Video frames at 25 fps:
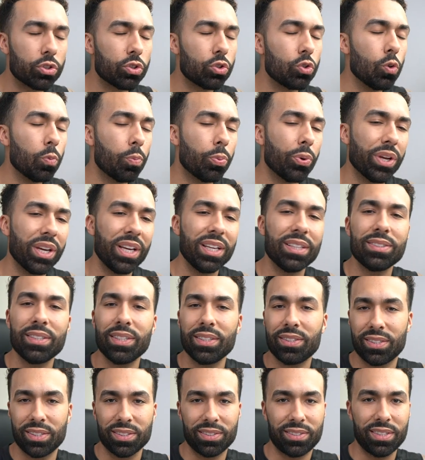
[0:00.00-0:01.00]
super
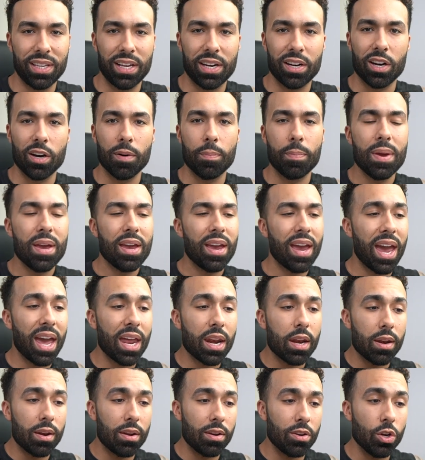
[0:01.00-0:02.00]
easy to set up
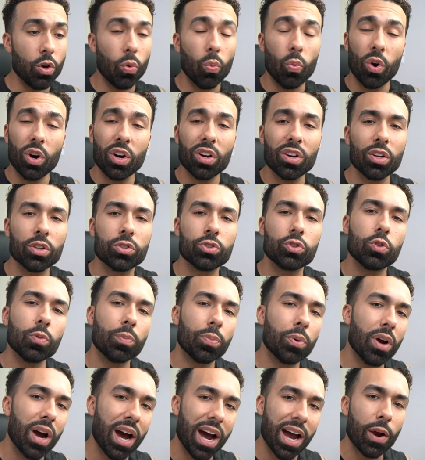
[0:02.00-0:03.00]
and your work looks
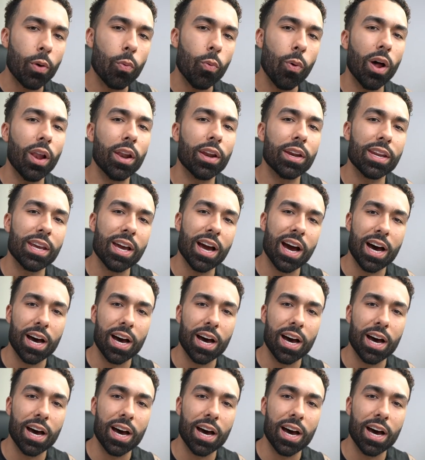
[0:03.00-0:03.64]
super high quality